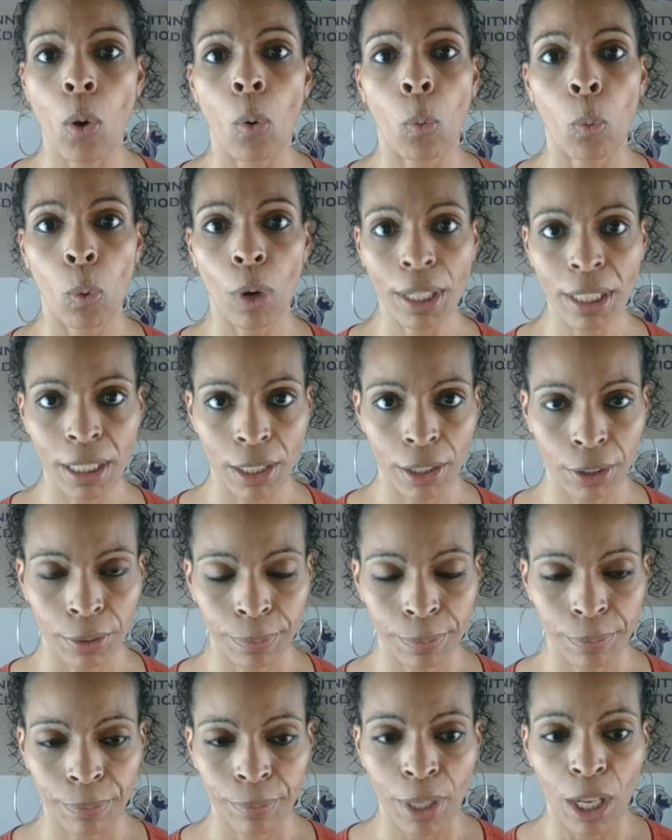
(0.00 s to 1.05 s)
One year,
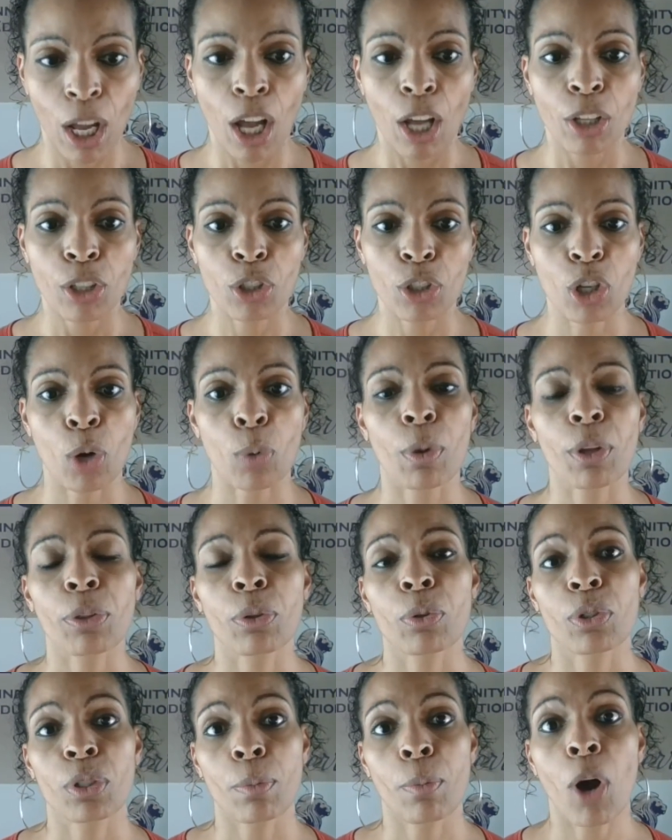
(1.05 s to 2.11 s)
Joe went
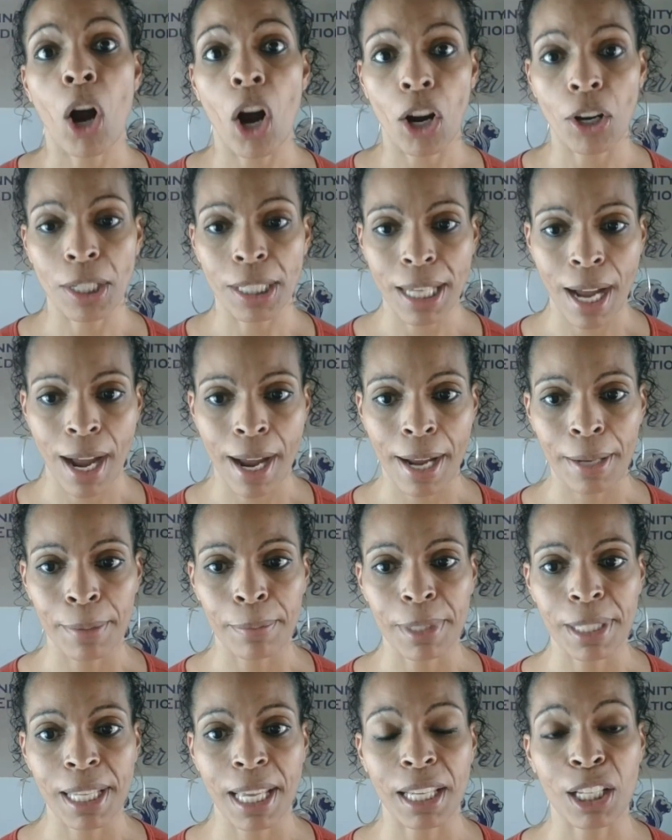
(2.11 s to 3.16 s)
through some hard
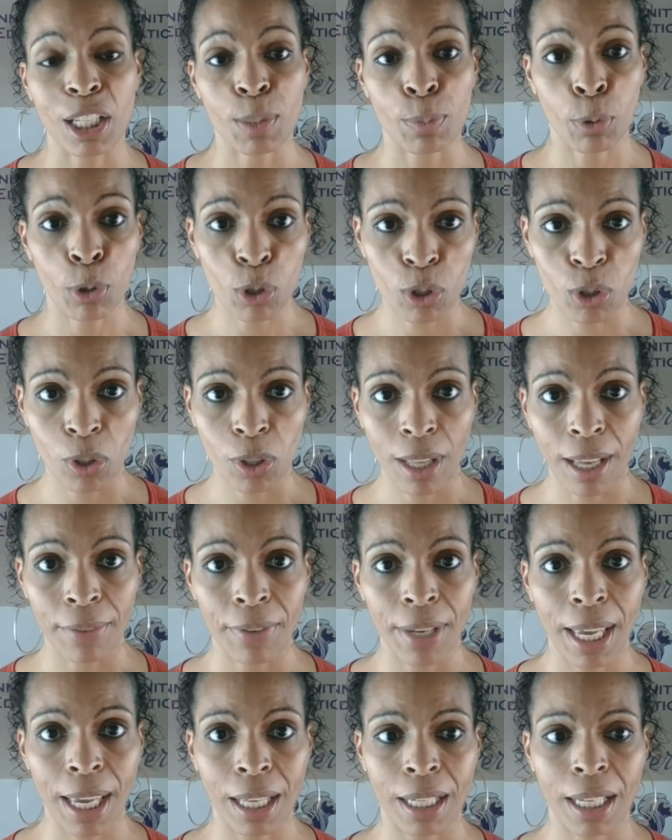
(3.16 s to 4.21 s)
times in his personal life,
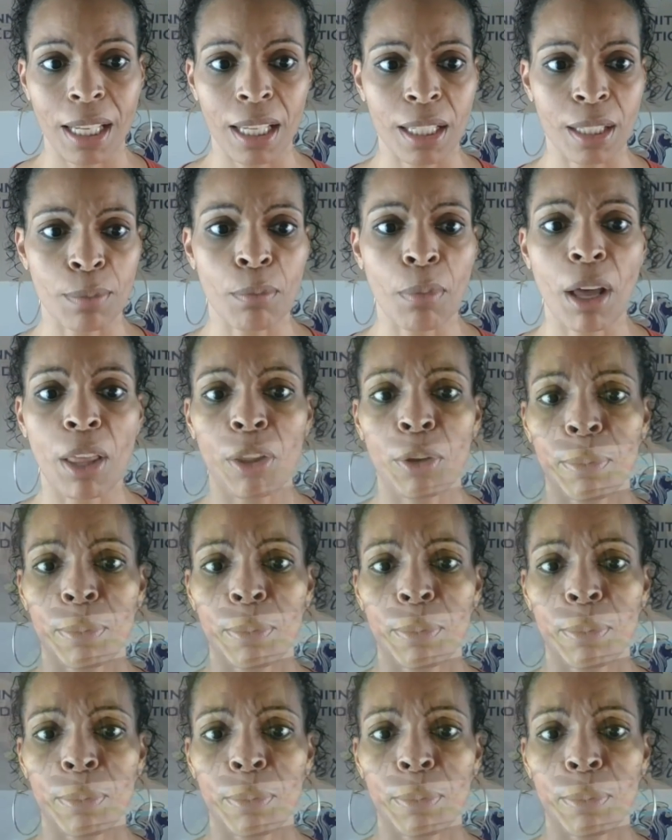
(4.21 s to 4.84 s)
and his mother